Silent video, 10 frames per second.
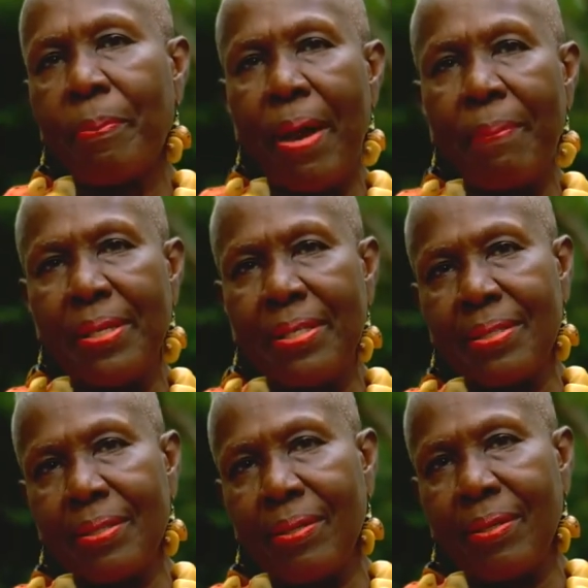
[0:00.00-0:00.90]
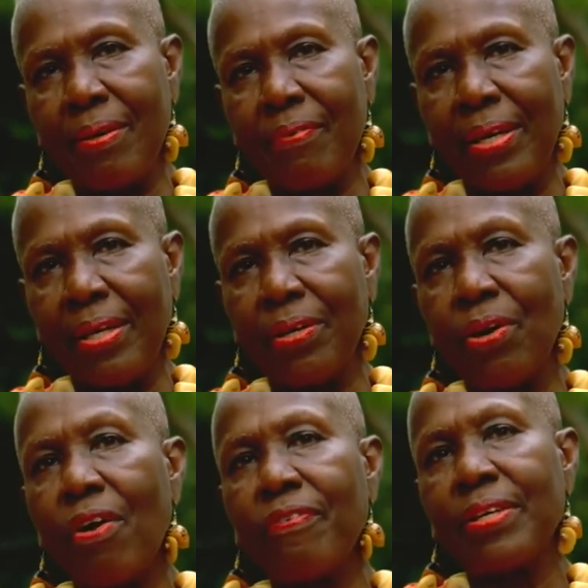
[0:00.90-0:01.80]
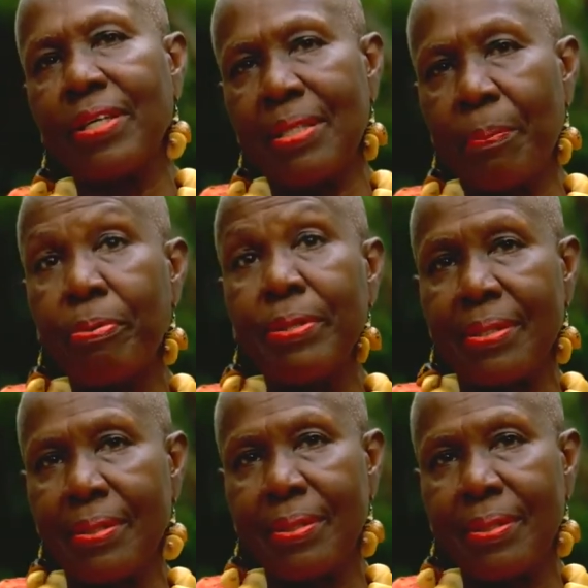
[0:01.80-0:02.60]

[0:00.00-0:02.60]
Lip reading: Prime Minister of England offered us a prison.